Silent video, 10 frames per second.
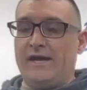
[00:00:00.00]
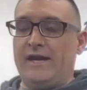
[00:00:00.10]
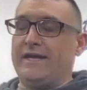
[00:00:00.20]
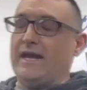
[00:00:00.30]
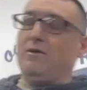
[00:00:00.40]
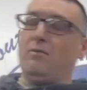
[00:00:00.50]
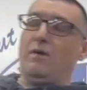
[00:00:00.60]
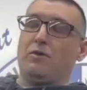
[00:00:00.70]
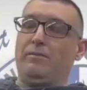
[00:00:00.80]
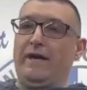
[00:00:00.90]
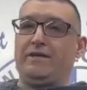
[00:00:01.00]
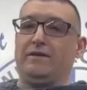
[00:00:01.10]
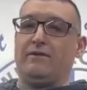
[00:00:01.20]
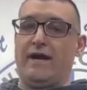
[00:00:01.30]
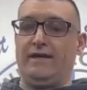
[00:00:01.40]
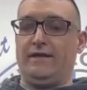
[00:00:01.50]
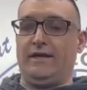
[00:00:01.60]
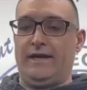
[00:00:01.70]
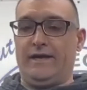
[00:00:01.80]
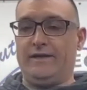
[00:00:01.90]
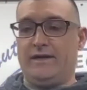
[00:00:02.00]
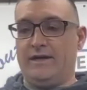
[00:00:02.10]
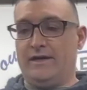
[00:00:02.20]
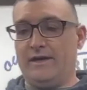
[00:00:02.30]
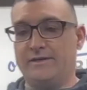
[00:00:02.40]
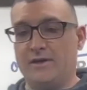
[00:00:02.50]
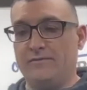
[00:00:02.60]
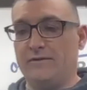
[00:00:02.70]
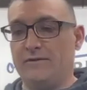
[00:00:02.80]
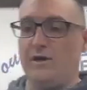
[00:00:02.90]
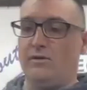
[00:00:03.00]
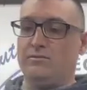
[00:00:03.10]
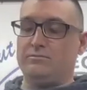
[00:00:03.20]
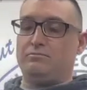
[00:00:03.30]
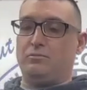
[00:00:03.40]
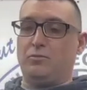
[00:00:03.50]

And I came home on probation, right? And as all of you know,